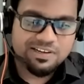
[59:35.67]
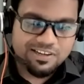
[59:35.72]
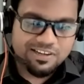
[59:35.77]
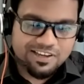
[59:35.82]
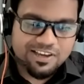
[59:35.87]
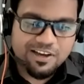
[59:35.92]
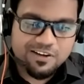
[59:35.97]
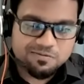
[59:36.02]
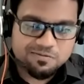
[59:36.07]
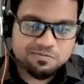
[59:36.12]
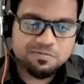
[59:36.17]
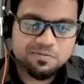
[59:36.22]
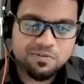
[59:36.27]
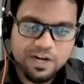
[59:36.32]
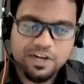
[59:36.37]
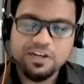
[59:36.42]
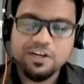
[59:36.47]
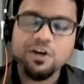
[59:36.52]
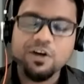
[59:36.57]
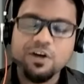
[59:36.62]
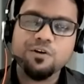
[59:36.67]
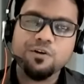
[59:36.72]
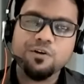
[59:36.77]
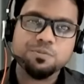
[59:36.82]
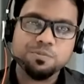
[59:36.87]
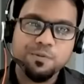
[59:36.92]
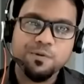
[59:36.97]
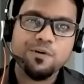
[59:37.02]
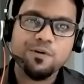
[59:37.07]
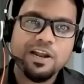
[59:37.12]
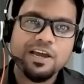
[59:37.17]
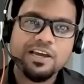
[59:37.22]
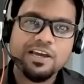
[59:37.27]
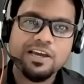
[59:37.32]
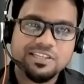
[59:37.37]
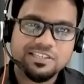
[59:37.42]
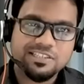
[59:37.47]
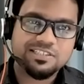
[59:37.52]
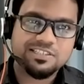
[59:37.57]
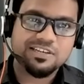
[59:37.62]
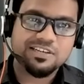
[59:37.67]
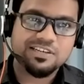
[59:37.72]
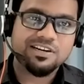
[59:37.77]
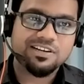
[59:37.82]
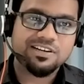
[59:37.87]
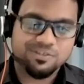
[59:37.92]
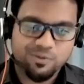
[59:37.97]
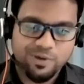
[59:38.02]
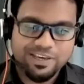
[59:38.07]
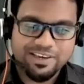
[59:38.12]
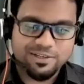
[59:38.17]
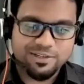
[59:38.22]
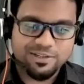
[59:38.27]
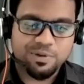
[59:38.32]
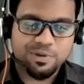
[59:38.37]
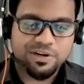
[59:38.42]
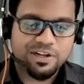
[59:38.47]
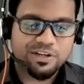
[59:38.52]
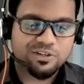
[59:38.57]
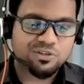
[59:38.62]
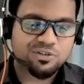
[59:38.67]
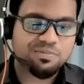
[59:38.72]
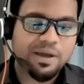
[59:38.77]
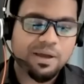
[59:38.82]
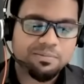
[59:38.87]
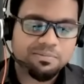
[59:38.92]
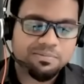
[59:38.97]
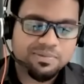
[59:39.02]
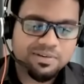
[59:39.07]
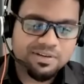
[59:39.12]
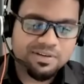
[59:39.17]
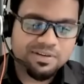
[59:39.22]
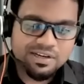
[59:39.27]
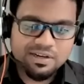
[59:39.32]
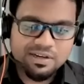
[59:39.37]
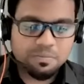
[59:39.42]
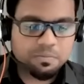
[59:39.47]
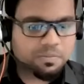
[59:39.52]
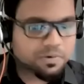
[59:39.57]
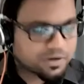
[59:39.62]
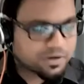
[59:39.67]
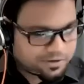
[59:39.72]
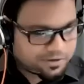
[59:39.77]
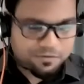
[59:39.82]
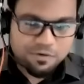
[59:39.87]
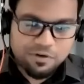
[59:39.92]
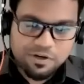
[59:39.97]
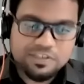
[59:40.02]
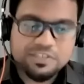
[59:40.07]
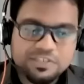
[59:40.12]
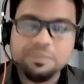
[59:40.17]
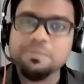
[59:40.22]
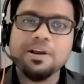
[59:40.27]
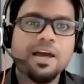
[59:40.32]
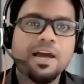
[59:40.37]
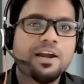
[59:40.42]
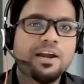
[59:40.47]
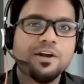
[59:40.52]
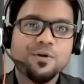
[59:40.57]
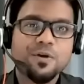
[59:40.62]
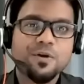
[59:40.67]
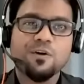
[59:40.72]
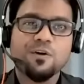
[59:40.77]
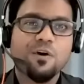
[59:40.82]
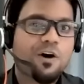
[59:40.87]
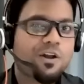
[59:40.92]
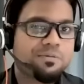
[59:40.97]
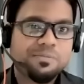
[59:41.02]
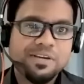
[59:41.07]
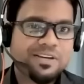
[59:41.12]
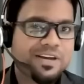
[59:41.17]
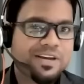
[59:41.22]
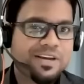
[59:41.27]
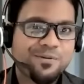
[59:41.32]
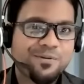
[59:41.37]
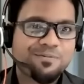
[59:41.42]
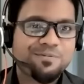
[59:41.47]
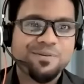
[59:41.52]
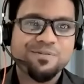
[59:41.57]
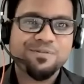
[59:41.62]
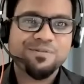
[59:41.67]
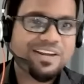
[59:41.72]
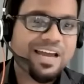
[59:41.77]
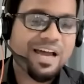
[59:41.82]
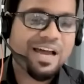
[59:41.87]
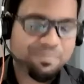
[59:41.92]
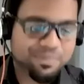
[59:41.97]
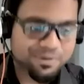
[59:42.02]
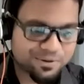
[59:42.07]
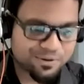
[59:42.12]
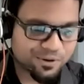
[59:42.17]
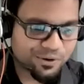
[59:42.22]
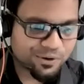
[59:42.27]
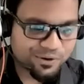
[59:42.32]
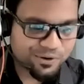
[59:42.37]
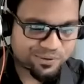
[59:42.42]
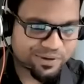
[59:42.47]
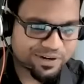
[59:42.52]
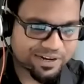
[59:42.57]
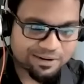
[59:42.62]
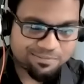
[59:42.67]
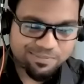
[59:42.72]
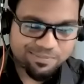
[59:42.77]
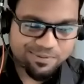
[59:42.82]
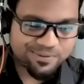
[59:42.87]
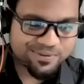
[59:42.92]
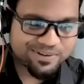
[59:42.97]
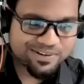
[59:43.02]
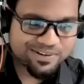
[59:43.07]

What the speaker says: Yeah, right now it was more like just a quick explanation, ma'am. But if you need some clarity, you can call me. I would be very happy to talk to you and help you.